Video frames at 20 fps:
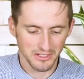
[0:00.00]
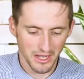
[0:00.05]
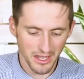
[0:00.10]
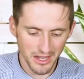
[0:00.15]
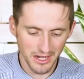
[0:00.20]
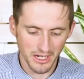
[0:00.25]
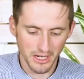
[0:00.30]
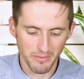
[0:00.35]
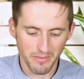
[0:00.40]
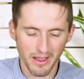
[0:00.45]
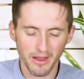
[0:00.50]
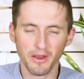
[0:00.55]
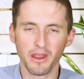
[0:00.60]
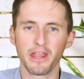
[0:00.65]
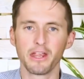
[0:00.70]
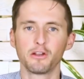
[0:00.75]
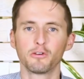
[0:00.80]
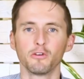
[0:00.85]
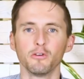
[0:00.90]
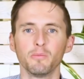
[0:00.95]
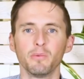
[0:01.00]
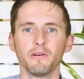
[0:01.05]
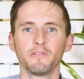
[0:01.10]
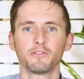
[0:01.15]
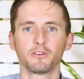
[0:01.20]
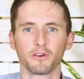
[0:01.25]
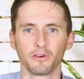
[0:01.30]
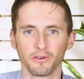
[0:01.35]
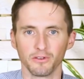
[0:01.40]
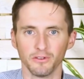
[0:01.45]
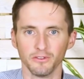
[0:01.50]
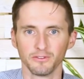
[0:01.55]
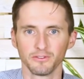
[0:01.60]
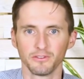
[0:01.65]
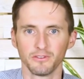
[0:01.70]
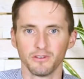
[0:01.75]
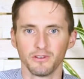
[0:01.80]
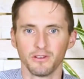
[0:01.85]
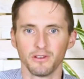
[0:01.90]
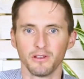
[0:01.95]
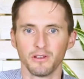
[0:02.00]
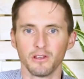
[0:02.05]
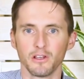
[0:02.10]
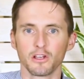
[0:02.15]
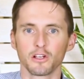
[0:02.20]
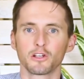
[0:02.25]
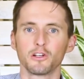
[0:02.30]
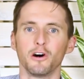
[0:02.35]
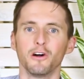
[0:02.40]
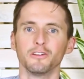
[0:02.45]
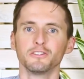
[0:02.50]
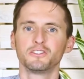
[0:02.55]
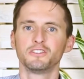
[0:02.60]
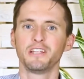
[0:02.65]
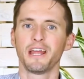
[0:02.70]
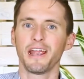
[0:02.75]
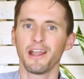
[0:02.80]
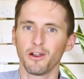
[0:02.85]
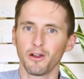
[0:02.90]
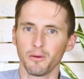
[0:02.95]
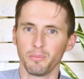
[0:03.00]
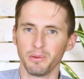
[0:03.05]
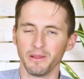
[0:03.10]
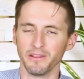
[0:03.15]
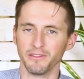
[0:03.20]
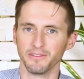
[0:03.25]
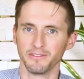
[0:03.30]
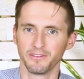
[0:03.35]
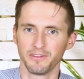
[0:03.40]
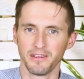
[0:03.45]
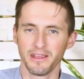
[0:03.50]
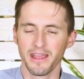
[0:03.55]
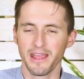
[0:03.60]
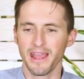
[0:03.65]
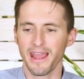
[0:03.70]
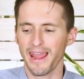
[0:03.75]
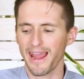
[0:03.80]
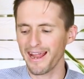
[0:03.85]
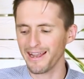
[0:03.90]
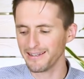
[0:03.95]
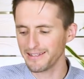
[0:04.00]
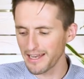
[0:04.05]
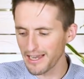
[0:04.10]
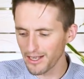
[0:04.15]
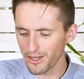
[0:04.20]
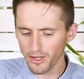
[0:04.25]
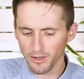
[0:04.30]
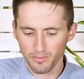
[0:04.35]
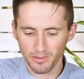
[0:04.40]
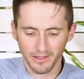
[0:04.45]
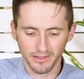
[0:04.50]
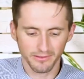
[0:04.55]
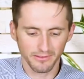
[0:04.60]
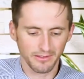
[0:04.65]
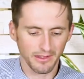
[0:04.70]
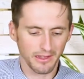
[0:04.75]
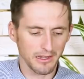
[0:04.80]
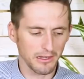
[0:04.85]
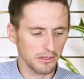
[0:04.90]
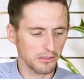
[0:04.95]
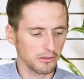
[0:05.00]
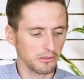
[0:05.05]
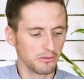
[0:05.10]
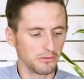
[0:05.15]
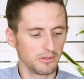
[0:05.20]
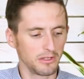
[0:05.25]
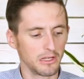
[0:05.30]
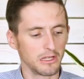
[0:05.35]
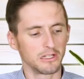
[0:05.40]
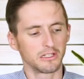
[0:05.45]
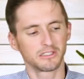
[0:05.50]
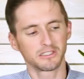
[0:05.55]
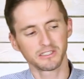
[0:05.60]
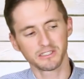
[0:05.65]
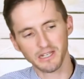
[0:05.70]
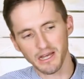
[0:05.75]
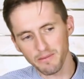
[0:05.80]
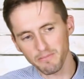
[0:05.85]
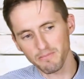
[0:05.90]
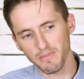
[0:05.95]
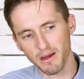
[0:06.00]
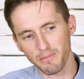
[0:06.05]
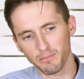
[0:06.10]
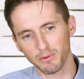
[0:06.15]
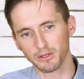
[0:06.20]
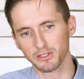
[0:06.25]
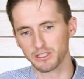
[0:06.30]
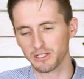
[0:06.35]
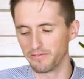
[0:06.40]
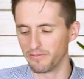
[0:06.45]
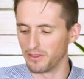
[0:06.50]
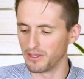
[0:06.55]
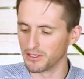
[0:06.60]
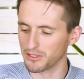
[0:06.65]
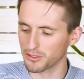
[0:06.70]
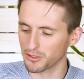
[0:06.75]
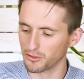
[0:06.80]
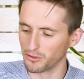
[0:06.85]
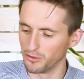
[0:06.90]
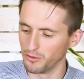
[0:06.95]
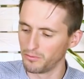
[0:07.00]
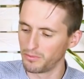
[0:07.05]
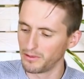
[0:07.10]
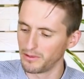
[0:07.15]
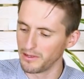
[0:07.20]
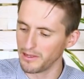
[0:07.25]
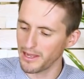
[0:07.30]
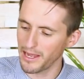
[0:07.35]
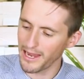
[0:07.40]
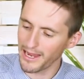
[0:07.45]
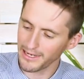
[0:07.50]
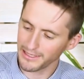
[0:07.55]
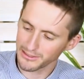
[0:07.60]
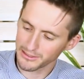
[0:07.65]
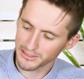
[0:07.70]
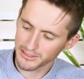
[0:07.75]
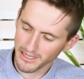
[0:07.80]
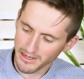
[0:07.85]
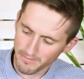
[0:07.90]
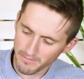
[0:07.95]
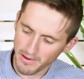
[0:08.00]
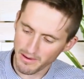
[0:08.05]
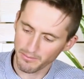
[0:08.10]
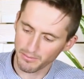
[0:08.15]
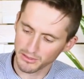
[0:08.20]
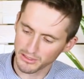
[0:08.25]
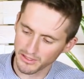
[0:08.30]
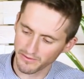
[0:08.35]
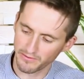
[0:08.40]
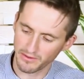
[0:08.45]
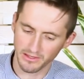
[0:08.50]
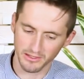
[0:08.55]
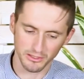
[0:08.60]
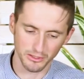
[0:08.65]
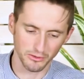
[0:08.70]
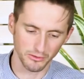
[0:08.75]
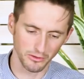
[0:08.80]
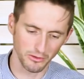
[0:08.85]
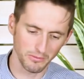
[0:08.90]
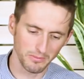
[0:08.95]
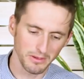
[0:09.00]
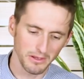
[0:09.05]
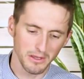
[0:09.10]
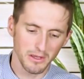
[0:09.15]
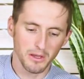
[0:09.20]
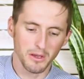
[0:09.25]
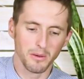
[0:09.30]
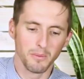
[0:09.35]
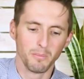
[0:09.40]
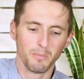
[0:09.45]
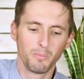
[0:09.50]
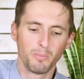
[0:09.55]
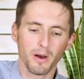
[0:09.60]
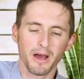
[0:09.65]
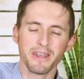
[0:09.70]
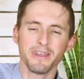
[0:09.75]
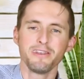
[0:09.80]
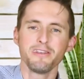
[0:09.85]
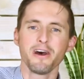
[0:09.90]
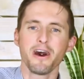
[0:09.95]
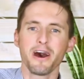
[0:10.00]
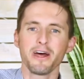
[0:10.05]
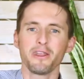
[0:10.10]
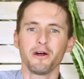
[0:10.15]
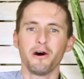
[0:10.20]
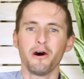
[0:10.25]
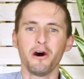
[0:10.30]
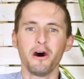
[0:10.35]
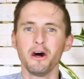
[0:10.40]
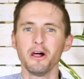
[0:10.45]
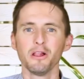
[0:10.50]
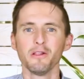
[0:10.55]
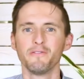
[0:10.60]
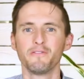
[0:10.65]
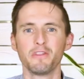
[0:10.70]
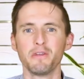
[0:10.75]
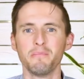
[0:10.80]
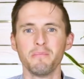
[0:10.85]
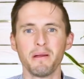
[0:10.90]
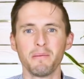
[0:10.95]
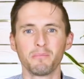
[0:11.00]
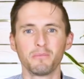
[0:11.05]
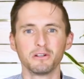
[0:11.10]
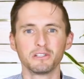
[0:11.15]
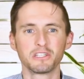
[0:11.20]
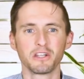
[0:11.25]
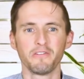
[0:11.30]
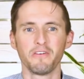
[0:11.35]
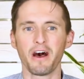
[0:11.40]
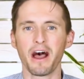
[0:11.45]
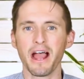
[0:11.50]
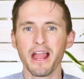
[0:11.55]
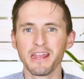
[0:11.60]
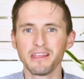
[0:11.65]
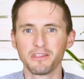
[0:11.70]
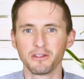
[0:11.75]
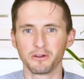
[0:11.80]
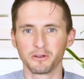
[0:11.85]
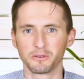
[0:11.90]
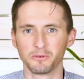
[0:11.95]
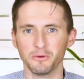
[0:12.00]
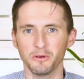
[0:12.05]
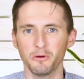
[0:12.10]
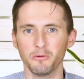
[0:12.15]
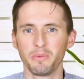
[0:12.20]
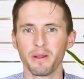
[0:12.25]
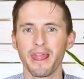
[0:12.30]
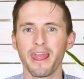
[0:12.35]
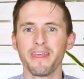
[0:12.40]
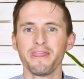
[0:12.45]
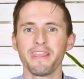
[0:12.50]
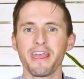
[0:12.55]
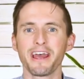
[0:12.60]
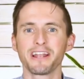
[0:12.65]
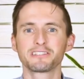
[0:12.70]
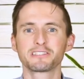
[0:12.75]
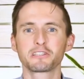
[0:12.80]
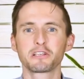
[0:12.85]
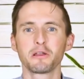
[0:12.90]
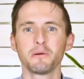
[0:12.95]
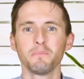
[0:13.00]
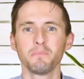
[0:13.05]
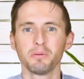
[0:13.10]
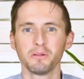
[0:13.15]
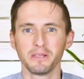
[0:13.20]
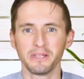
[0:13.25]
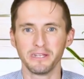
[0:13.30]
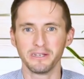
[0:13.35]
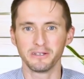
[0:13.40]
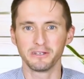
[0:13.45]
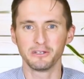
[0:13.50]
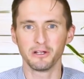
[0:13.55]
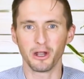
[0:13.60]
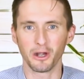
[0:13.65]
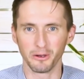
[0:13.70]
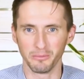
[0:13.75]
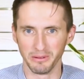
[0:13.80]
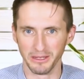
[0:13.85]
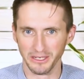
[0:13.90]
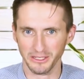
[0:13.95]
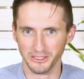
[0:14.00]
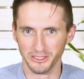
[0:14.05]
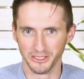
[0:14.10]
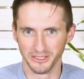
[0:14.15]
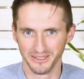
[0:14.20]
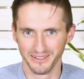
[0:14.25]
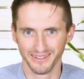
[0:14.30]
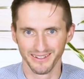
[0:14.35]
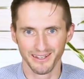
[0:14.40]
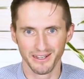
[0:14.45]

talk about a group of turtles called terrapins. And terrapins include some members of this group and some members of this group, but not all of the members of either group, and that's complete garbage.